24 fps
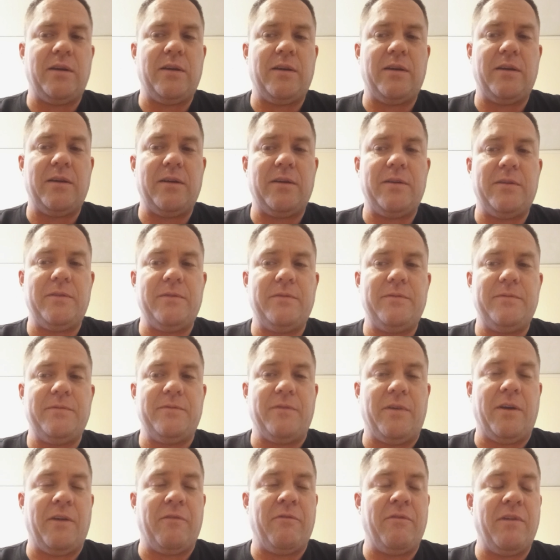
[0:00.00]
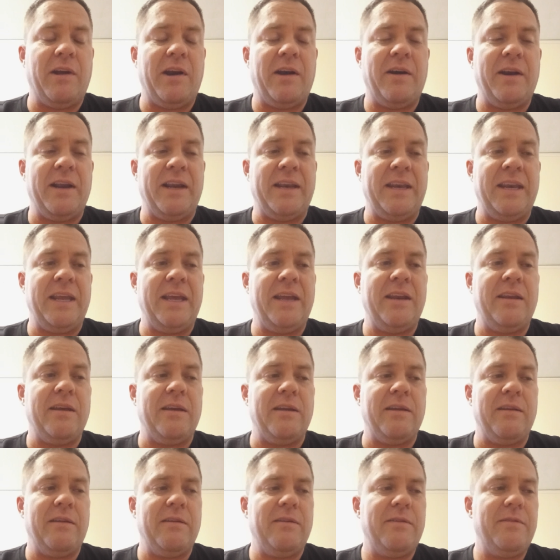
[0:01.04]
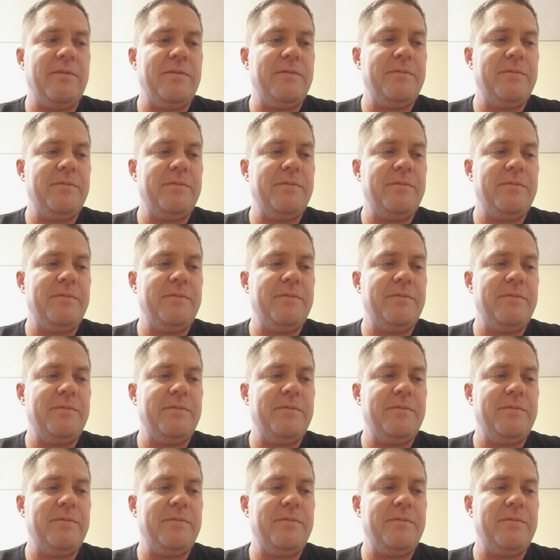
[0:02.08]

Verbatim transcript: uh, a very needed